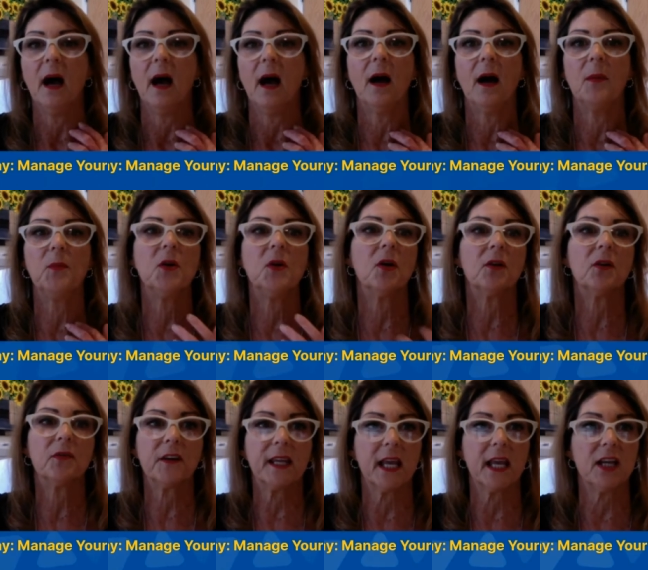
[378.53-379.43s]
Um,
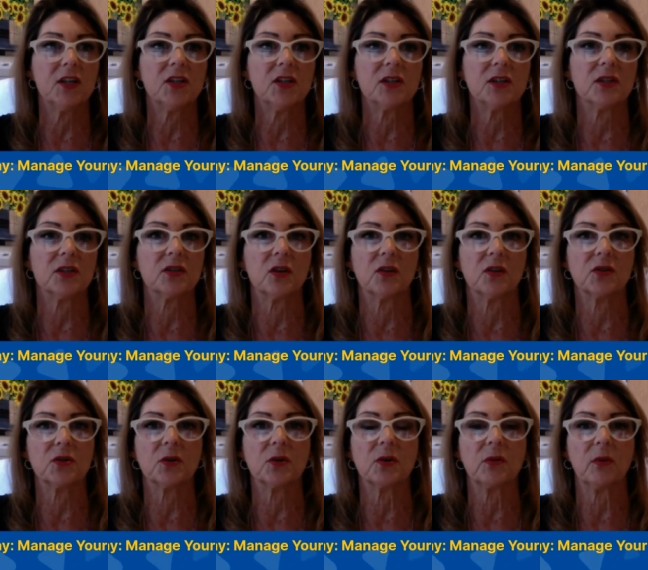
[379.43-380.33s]
notifications is
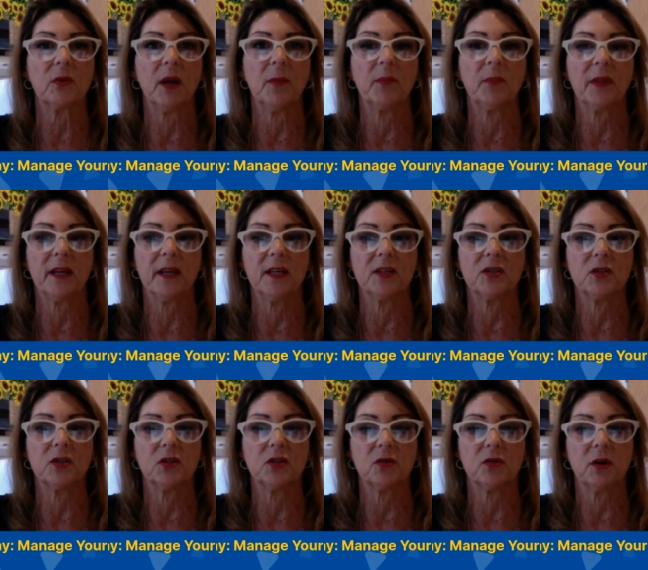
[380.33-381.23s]
also a great place
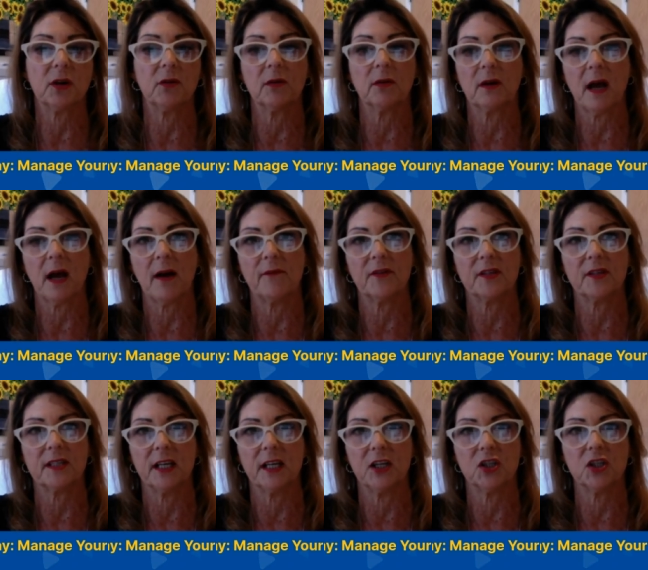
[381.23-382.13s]
to trigger a
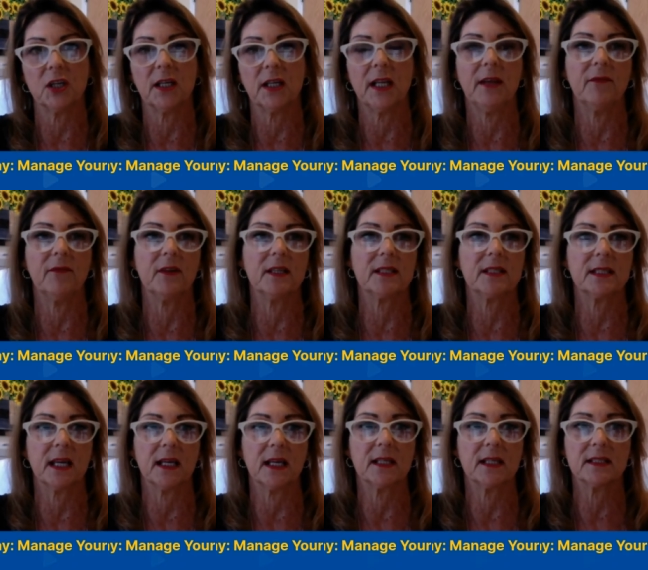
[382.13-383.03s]
conversation. Even it's
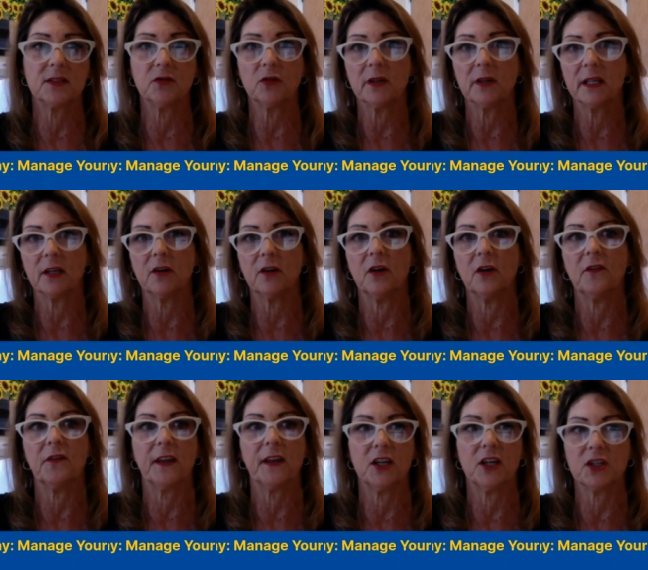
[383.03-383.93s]
like because you'll get a
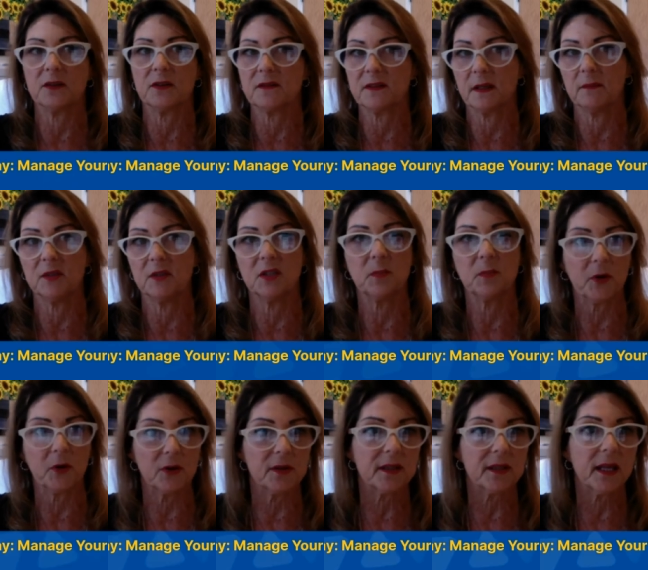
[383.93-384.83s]
notification of somebody's
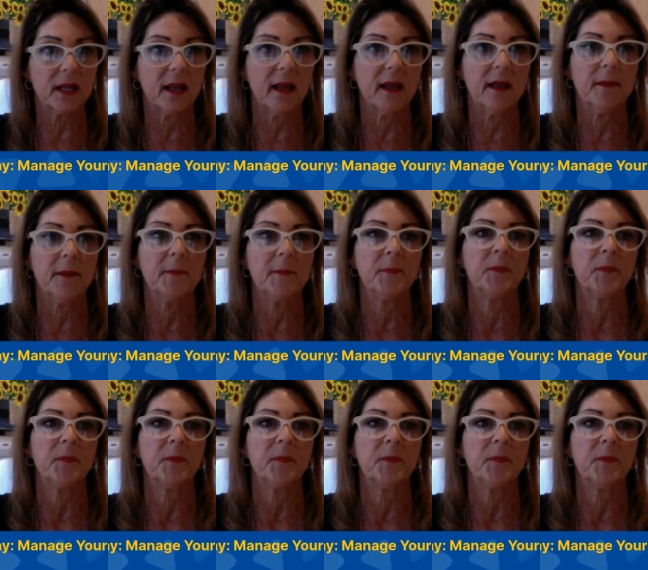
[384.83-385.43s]
birthday,